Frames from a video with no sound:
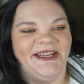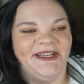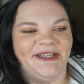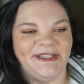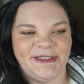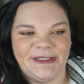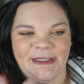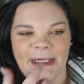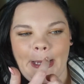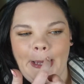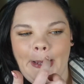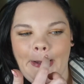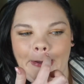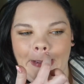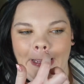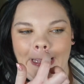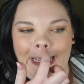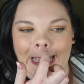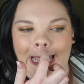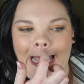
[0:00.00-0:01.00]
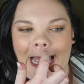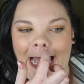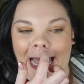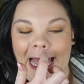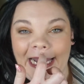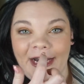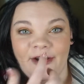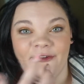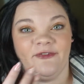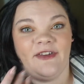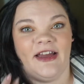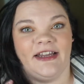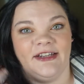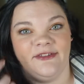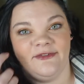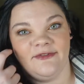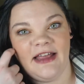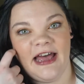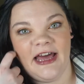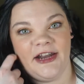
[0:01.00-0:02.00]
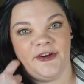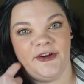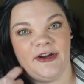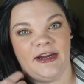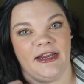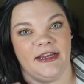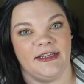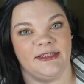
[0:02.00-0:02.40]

So I don't find it flattering,